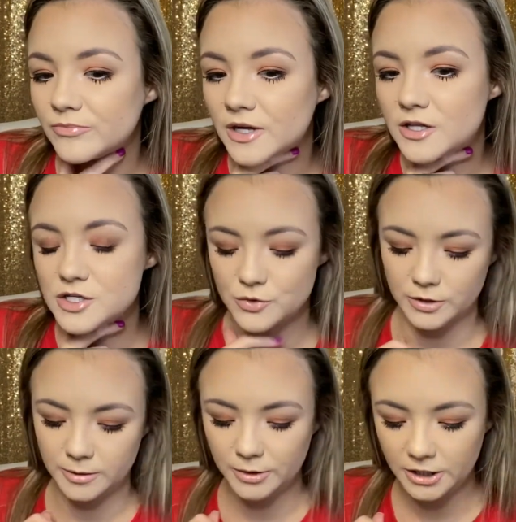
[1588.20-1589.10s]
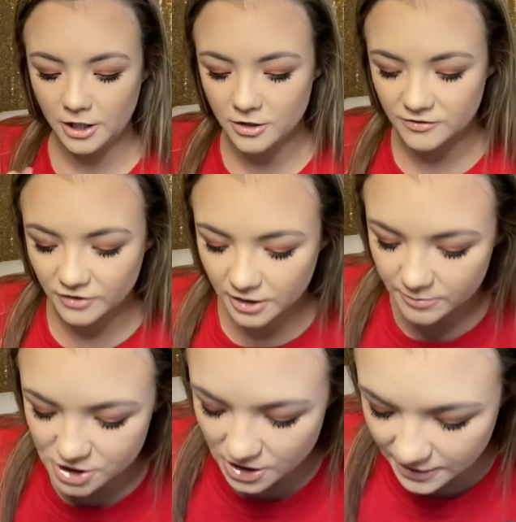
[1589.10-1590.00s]
It's a really pretty color. I forgot how
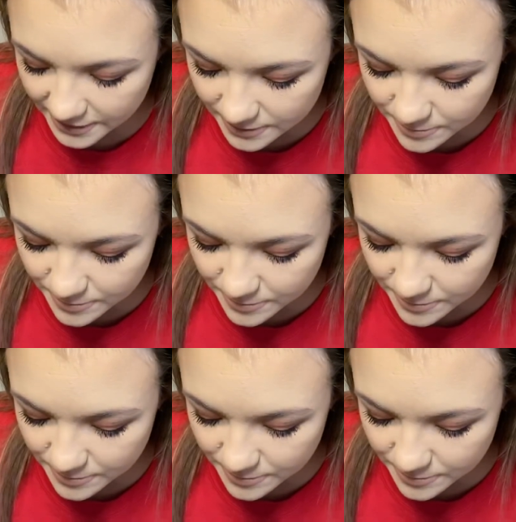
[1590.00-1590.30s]
much I like it.